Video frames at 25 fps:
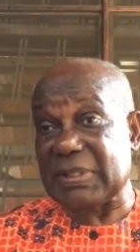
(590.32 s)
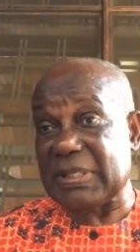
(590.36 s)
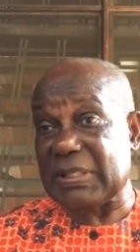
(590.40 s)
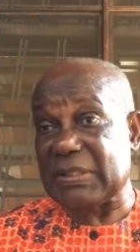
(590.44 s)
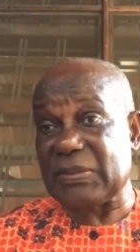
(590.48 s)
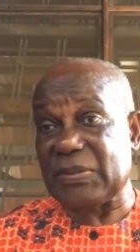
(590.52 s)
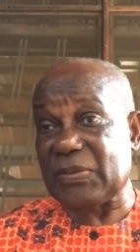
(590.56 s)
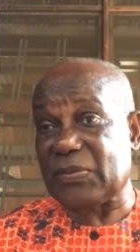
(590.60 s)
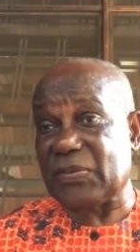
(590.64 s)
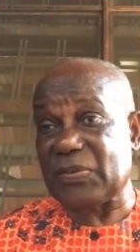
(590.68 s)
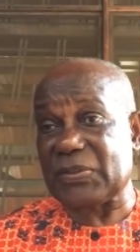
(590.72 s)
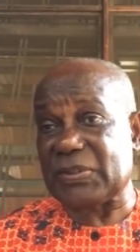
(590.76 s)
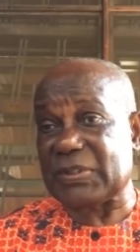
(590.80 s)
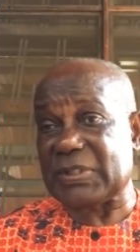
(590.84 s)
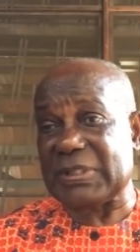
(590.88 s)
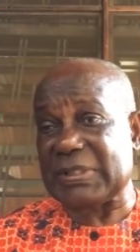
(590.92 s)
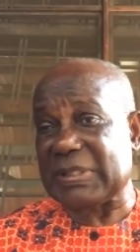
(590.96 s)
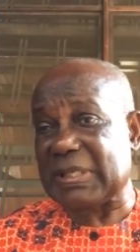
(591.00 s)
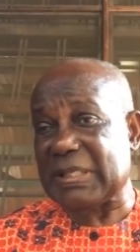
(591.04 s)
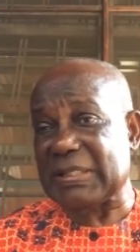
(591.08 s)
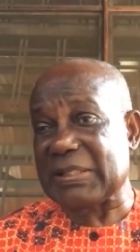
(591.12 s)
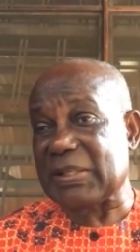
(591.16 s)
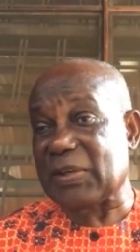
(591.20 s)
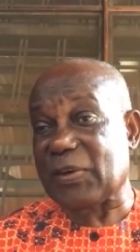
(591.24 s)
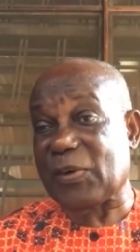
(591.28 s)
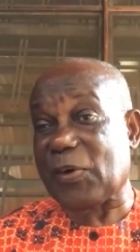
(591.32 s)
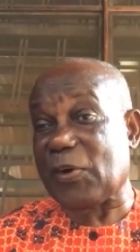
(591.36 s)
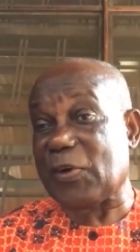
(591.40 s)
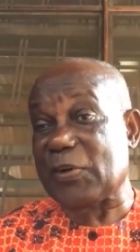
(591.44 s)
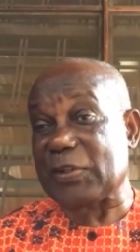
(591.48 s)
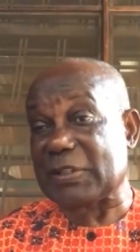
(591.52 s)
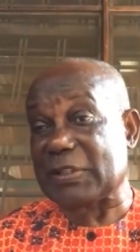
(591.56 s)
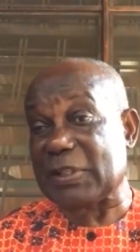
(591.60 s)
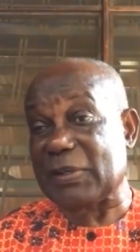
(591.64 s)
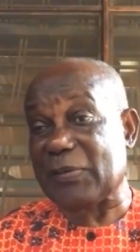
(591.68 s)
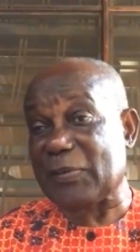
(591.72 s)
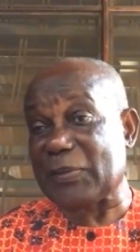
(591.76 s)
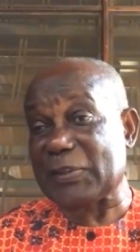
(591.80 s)
And you could see that the
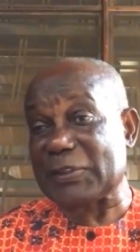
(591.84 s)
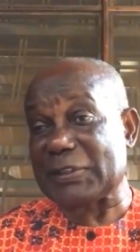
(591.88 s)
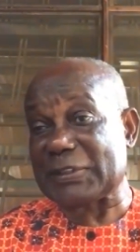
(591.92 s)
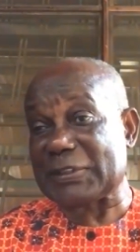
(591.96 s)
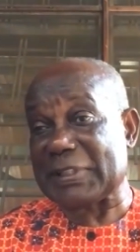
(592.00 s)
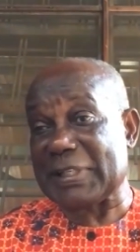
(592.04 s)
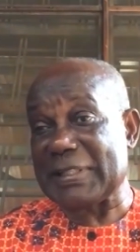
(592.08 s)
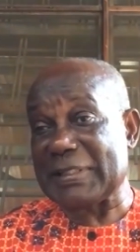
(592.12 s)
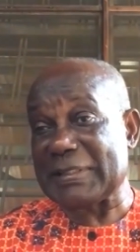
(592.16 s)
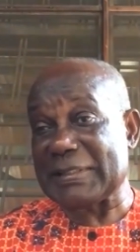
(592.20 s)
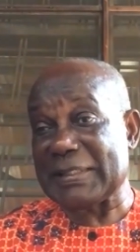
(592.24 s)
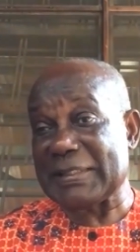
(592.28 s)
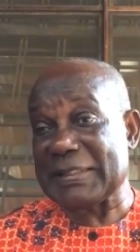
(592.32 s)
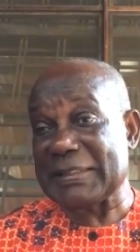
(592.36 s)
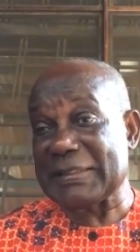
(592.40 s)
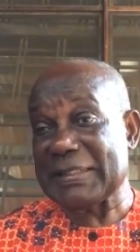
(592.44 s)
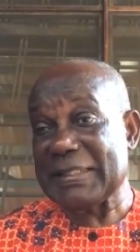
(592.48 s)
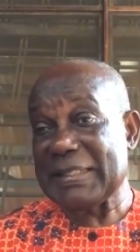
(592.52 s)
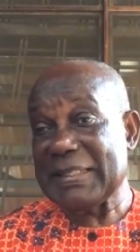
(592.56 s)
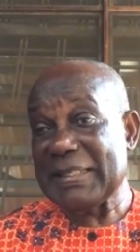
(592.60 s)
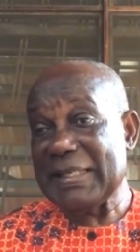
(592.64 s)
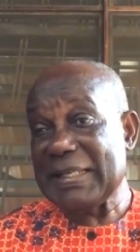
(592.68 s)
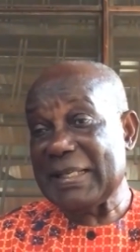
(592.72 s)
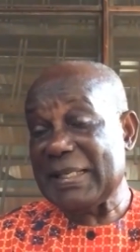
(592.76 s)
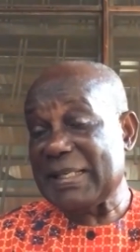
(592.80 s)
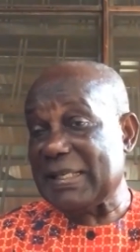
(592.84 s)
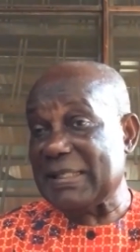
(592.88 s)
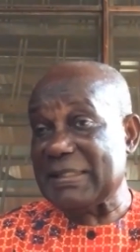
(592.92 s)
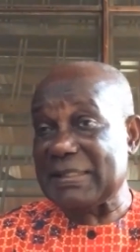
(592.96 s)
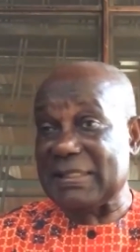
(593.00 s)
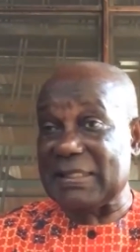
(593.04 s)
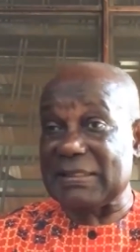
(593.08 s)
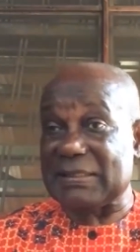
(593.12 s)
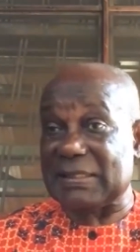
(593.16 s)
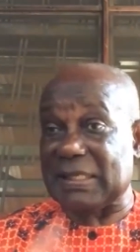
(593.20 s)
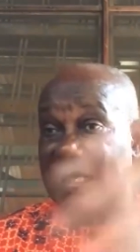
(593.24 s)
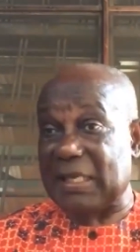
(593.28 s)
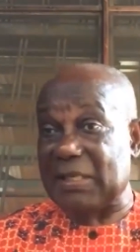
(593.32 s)
culture was changing. And
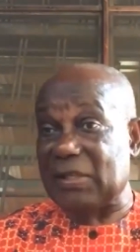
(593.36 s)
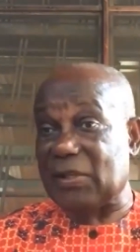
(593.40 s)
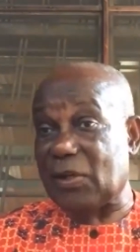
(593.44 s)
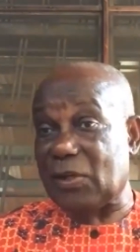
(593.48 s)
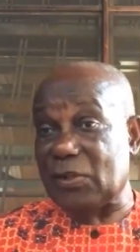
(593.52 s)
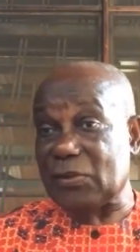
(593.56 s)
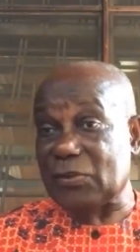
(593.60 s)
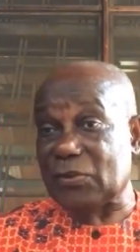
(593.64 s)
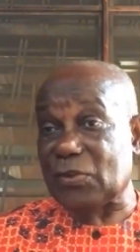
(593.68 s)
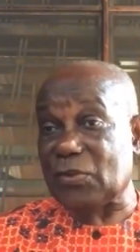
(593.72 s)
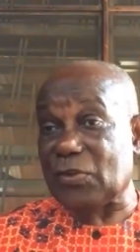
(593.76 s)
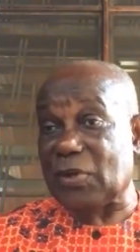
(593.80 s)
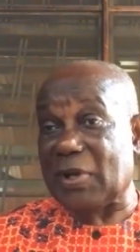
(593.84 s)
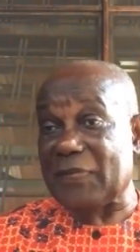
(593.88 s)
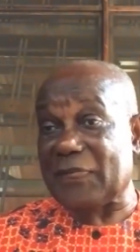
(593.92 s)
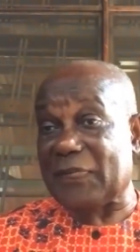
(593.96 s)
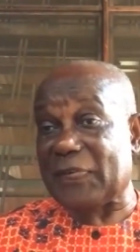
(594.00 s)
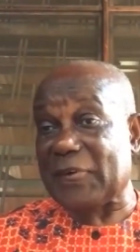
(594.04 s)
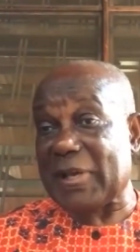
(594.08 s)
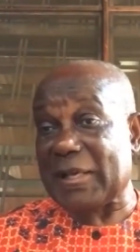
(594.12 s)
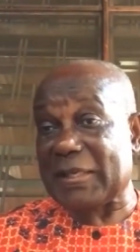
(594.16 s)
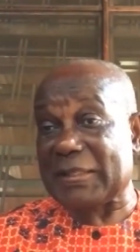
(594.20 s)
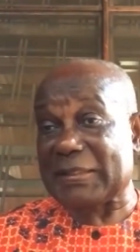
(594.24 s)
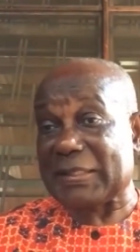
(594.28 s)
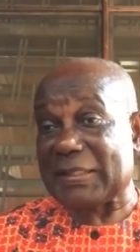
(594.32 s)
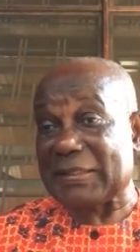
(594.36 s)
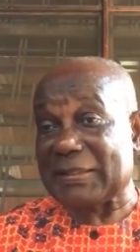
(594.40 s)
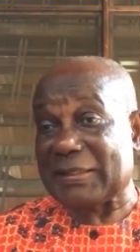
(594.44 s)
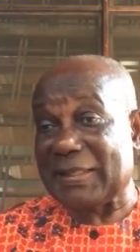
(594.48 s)
this had also affected.